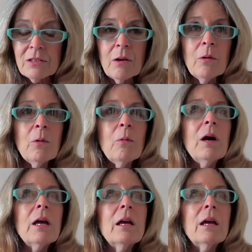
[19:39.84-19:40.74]
So
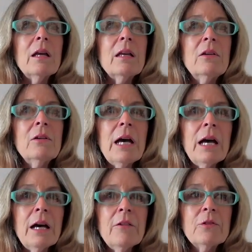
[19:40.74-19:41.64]
you
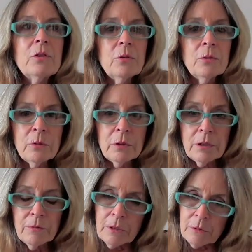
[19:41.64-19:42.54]
have to
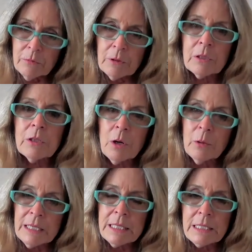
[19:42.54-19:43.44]

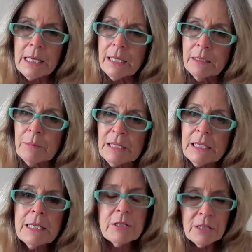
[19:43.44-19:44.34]
go inside,
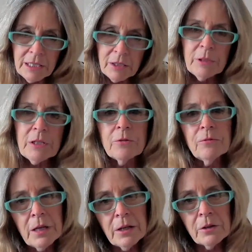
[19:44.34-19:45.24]
because like with your
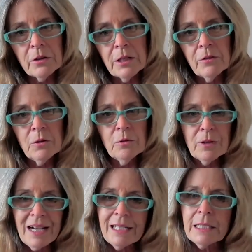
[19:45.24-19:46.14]
father, if you've
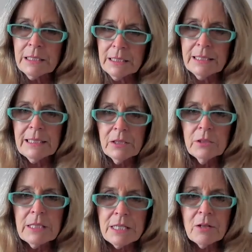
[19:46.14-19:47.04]
got an
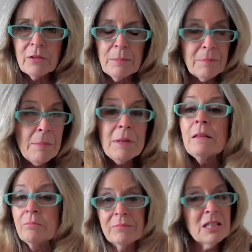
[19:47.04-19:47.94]
illness, okay,
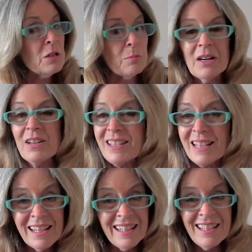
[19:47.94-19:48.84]
maybe the smartest
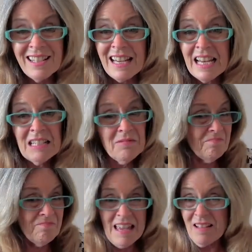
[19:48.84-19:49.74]
thing is,
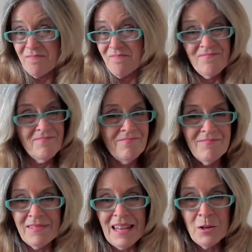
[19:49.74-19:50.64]
yeah,
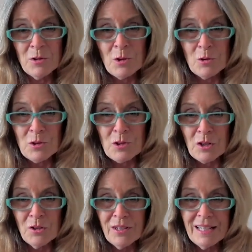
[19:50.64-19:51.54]
take your Social
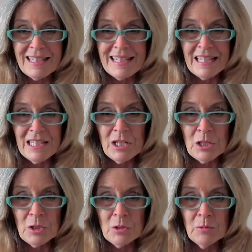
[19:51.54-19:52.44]
Security at
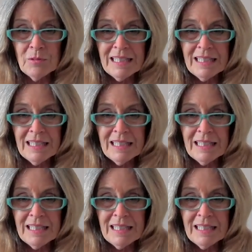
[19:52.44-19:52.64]
62